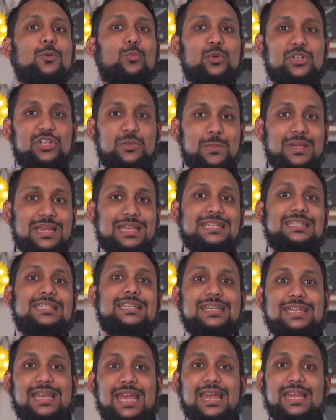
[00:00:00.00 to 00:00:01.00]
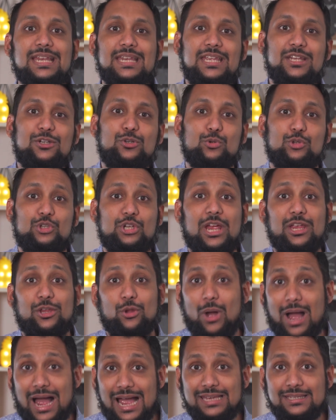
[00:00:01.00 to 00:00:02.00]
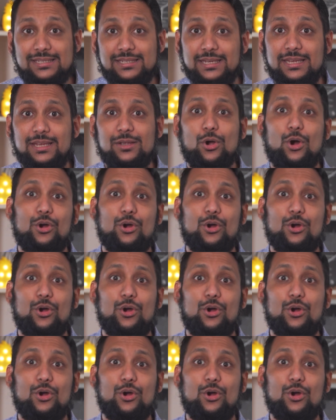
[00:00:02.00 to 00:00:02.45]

which means they need to check your IC,